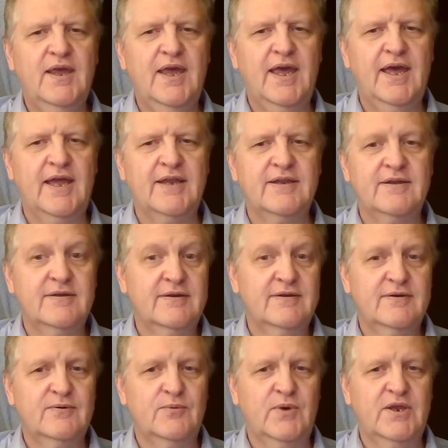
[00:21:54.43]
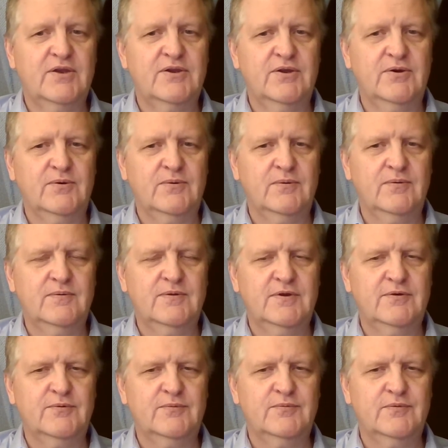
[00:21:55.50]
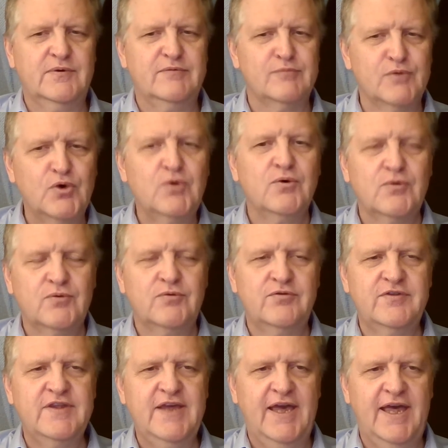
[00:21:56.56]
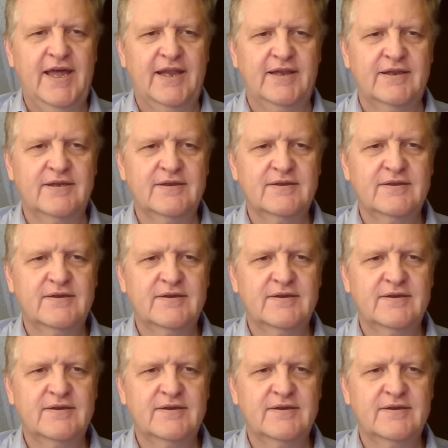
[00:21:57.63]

And what do? You remove the n